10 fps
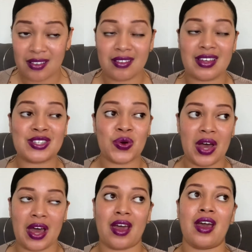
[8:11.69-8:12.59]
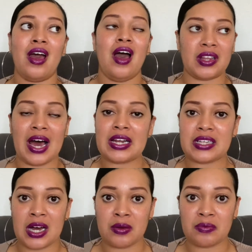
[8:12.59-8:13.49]
It's okay. A lot of
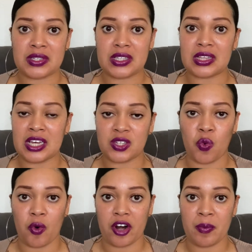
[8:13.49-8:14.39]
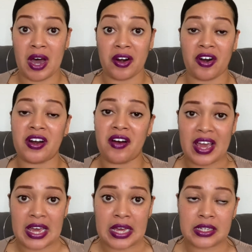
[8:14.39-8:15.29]
times the things that we're worrying about are in our
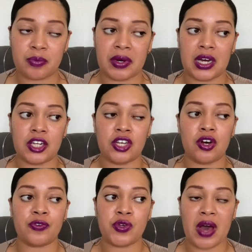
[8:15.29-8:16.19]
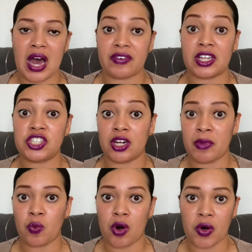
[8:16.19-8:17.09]
heads, but you know, if you have a legitimate
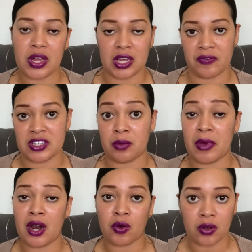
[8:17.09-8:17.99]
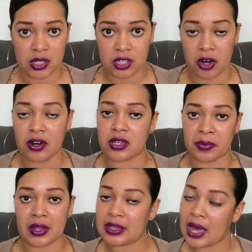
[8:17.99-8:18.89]
worry, like if it's a medical concern or something
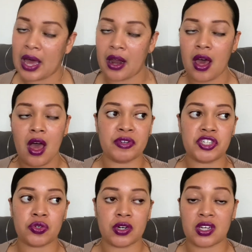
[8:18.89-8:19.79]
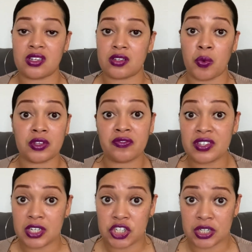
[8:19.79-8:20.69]
like that, be sure to consult with a
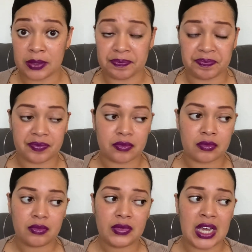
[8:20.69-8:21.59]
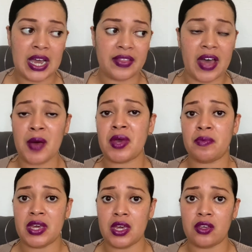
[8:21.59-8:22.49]
physician. And that may
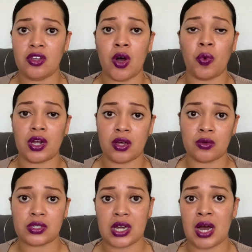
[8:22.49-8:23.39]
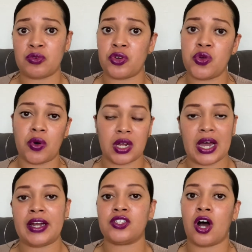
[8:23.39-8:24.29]
be, you know, one of those times where you want to
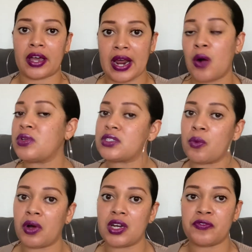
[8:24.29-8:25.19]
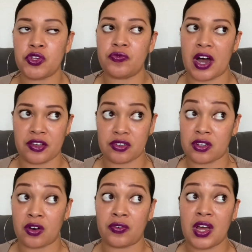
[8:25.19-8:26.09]
kind of talk it out with someone if you find
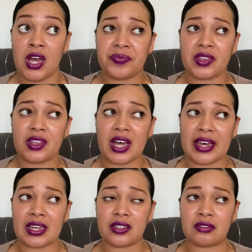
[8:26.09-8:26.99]
yourself like